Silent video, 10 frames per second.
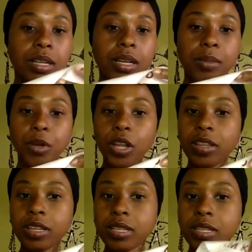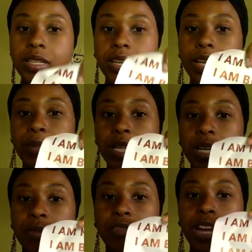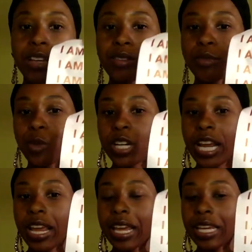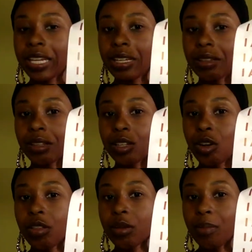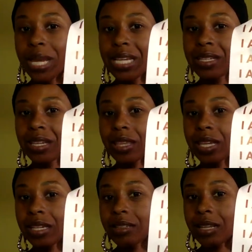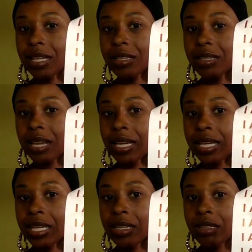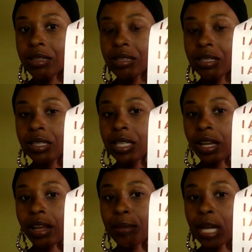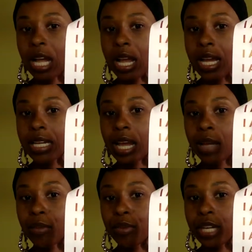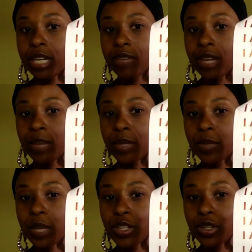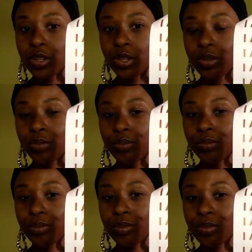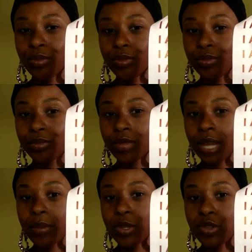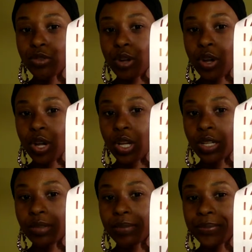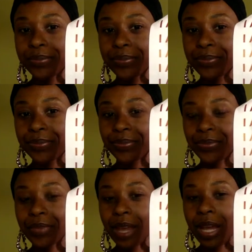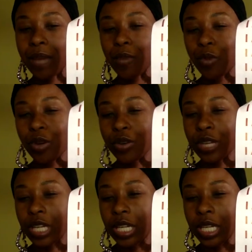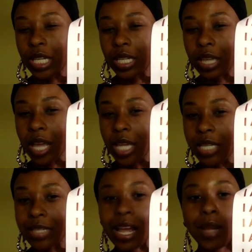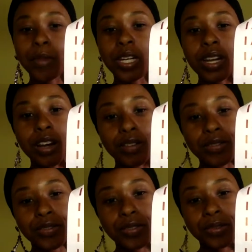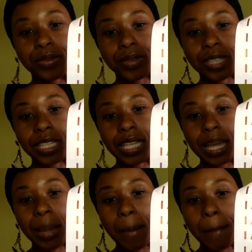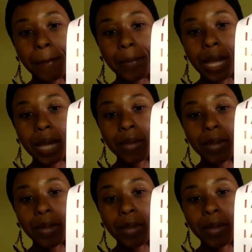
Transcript: I bought this and I'm going to find somewhere to hang it. Look at all the amazing things that it says. I'm kind, I'm brave, I'm special, I'm strong, I'm worthy. Yes, I'm enough. Look at that. I'm